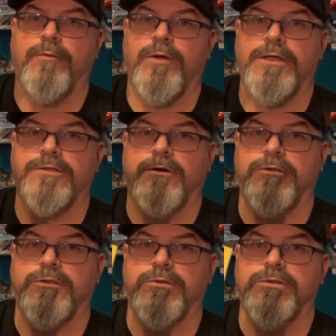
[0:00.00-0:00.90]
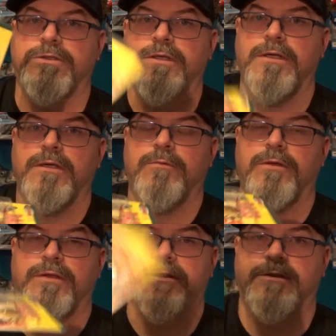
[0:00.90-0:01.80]
or white chartreuse
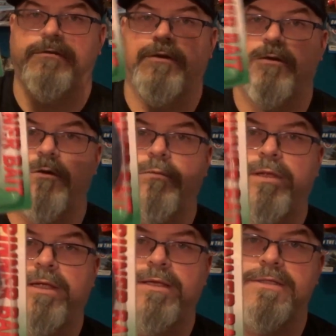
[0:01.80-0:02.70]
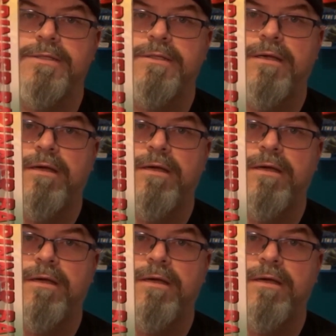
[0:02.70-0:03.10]
with the silver and gold blades.